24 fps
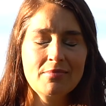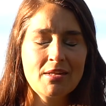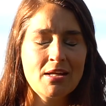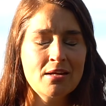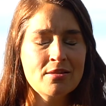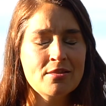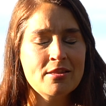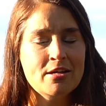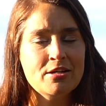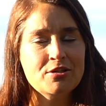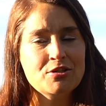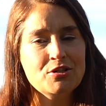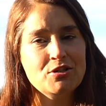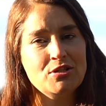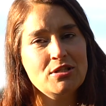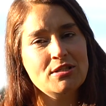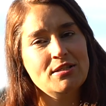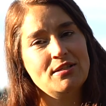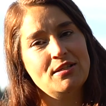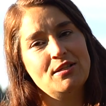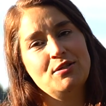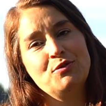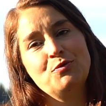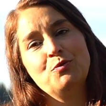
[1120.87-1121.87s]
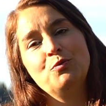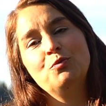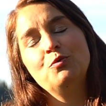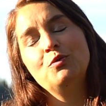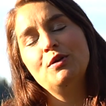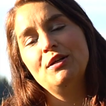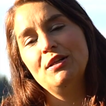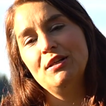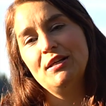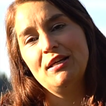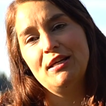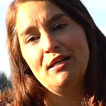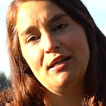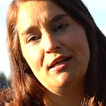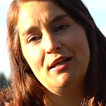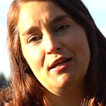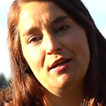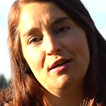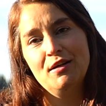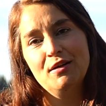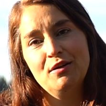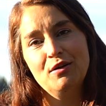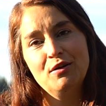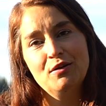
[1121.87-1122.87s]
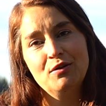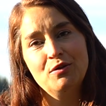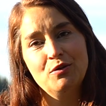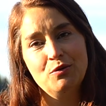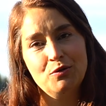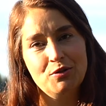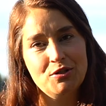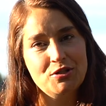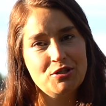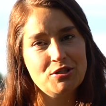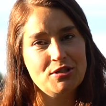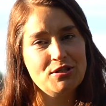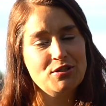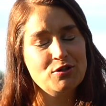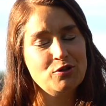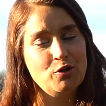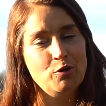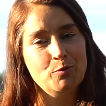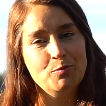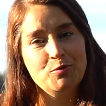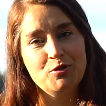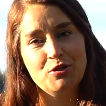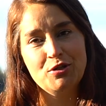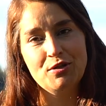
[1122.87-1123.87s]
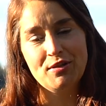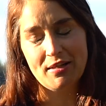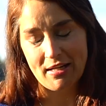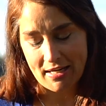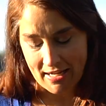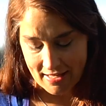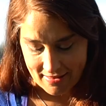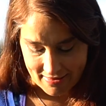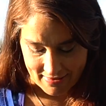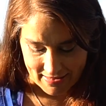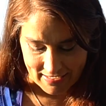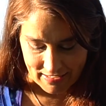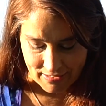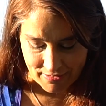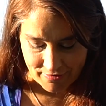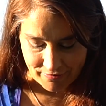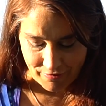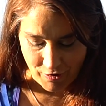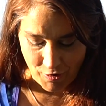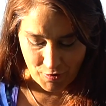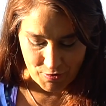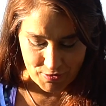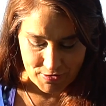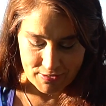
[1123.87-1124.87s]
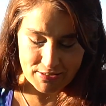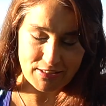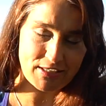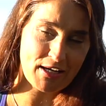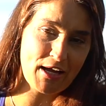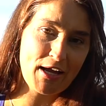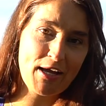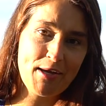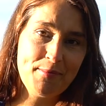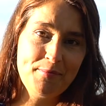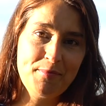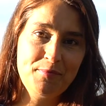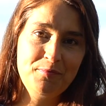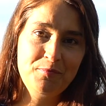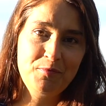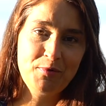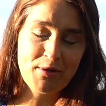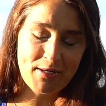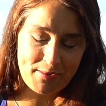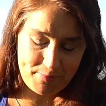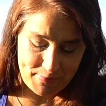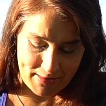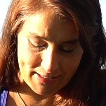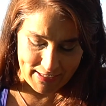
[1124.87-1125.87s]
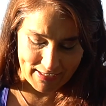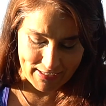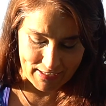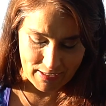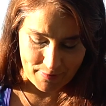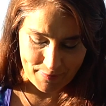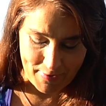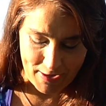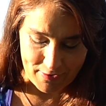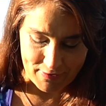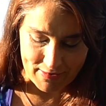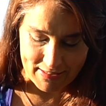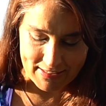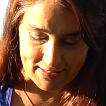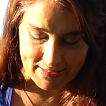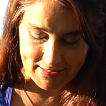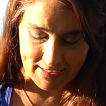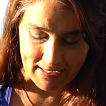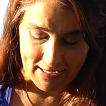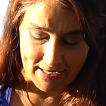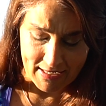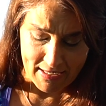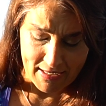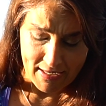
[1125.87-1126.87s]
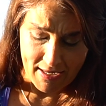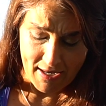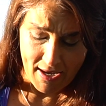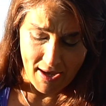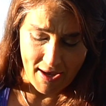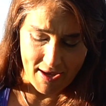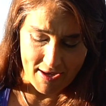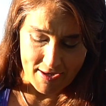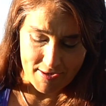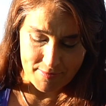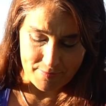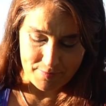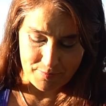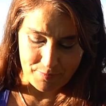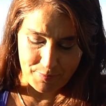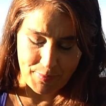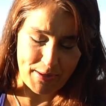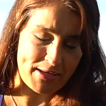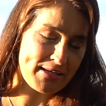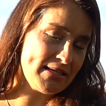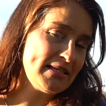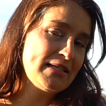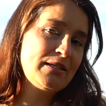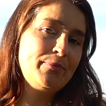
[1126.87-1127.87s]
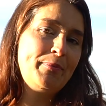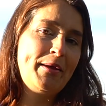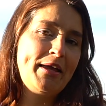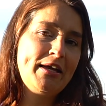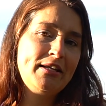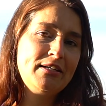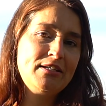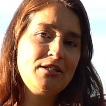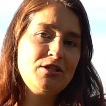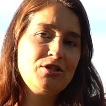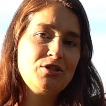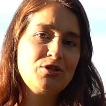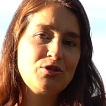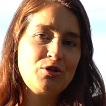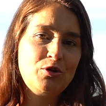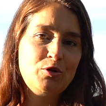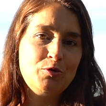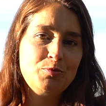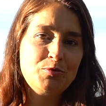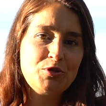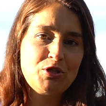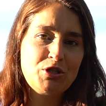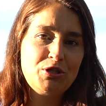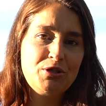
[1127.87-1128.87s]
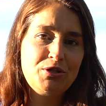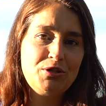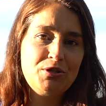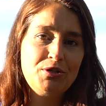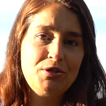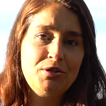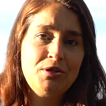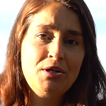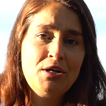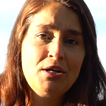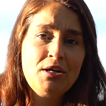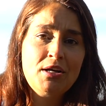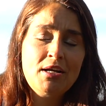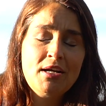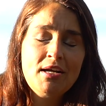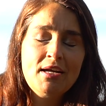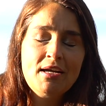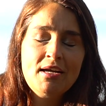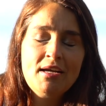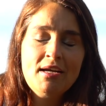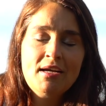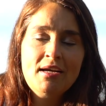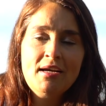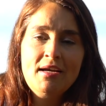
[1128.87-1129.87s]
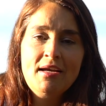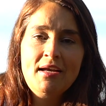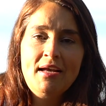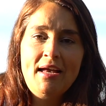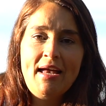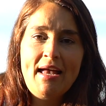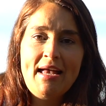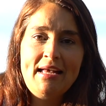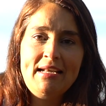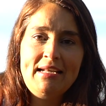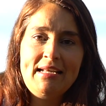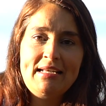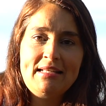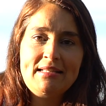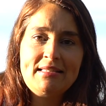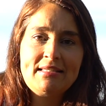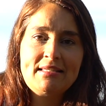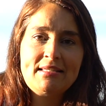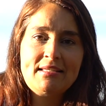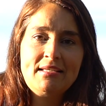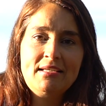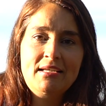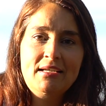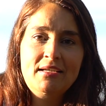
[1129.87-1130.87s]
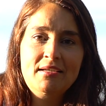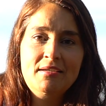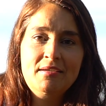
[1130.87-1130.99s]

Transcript: there's just this really gorgeous sculpture that I think of all the time when I'm thinking about this, by a Spanish sculptor, and it's